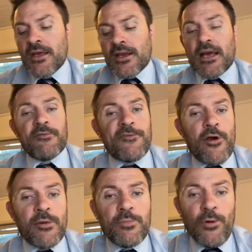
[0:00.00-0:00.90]
Now,
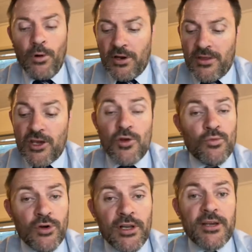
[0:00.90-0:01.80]
very important that you
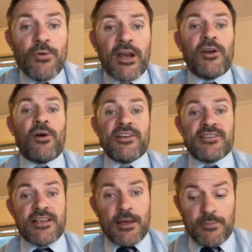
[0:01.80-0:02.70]
really recognize
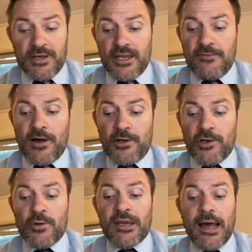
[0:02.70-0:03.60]
that
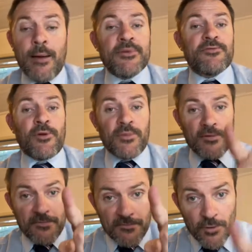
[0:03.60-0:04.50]
p-value comes from the
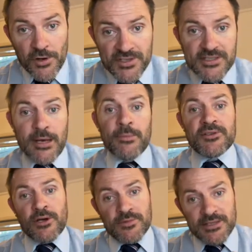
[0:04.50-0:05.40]
first number
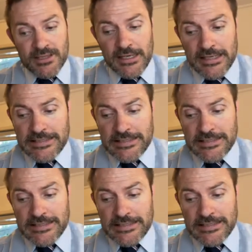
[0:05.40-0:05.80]
times the last